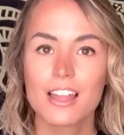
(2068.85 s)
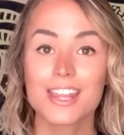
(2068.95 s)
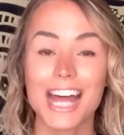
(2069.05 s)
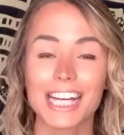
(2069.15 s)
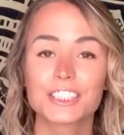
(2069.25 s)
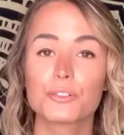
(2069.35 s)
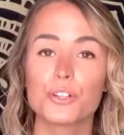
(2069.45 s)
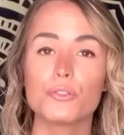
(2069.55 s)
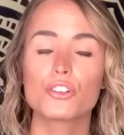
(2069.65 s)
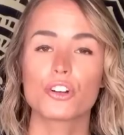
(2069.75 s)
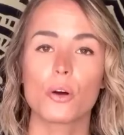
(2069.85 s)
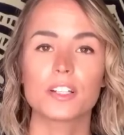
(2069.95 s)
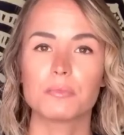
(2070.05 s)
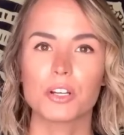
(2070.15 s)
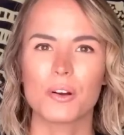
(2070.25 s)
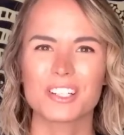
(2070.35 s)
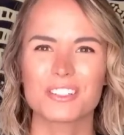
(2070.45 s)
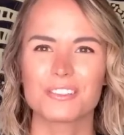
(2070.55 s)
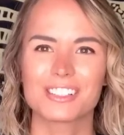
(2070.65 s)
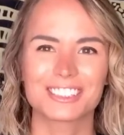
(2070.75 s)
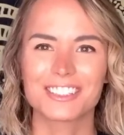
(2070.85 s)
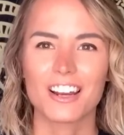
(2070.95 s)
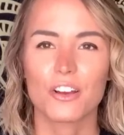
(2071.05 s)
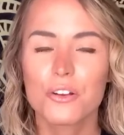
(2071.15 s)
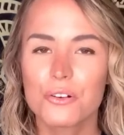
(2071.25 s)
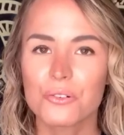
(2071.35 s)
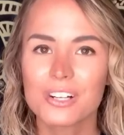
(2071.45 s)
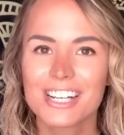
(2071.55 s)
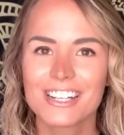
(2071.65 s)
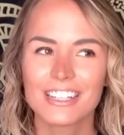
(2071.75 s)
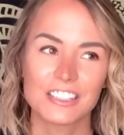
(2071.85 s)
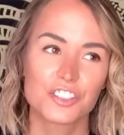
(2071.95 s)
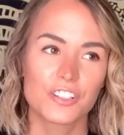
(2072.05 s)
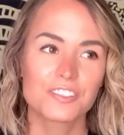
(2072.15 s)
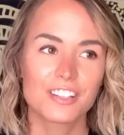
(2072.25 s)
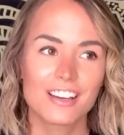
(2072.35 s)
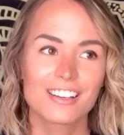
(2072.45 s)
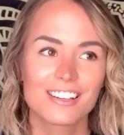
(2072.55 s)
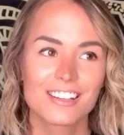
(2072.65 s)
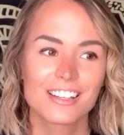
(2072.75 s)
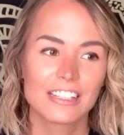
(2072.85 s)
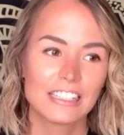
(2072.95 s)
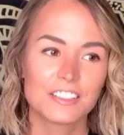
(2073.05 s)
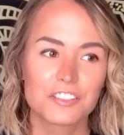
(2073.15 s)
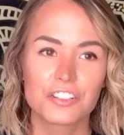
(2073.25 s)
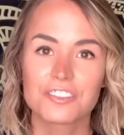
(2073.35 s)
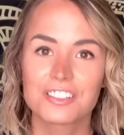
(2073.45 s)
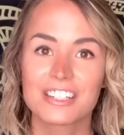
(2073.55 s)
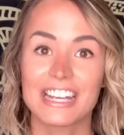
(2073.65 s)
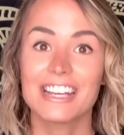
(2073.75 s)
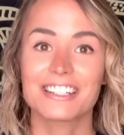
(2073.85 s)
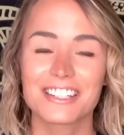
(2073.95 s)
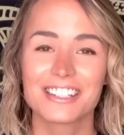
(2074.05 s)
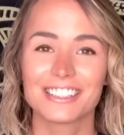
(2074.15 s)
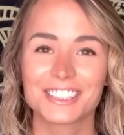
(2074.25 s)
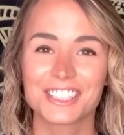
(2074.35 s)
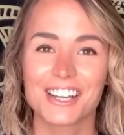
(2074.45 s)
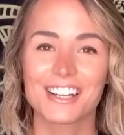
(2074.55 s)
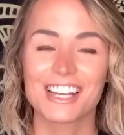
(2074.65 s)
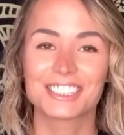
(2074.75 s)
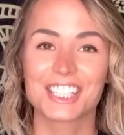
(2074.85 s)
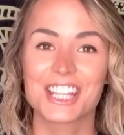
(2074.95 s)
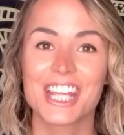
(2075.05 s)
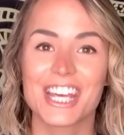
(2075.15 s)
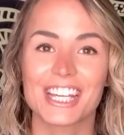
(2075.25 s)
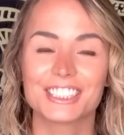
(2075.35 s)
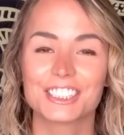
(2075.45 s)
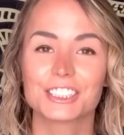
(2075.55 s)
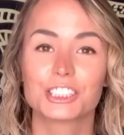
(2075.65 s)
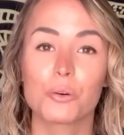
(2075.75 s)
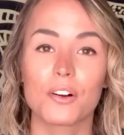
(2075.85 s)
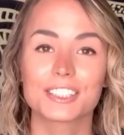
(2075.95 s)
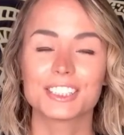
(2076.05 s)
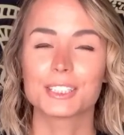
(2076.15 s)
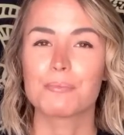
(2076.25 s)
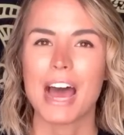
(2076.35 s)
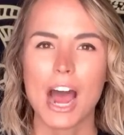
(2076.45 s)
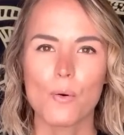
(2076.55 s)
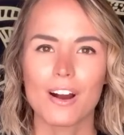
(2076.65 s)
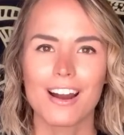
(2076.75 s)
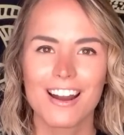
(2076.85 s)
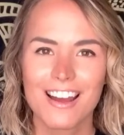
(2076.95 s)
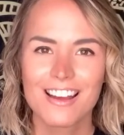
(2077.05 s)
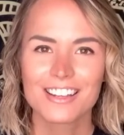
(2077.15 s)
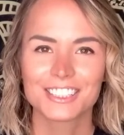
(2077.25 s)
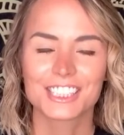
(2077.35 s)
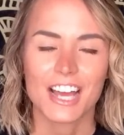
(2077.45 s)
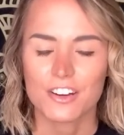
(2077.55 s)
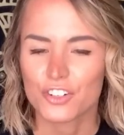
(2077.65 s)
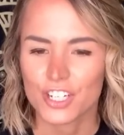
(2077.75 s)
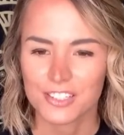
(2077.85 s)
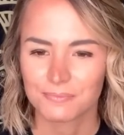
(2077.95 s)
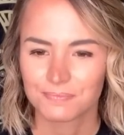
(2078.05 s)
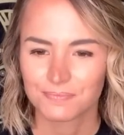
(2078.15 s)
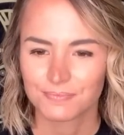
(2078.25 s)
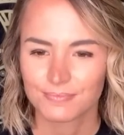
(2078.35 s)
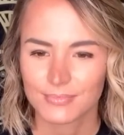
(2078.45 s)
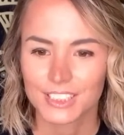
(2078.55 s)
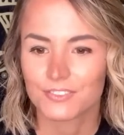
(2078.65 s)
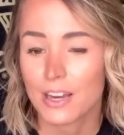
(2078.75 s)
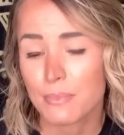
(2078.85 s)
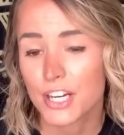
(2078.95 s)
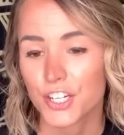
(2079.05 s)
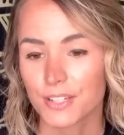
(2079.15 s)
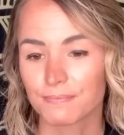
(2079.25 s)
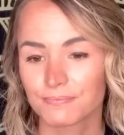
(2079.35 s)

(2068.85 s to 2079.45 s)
That's who you should always be going to. And it's not a who, it's just an it. It's a thing, it's a source, it's a power, it's an energy, it's a vibration.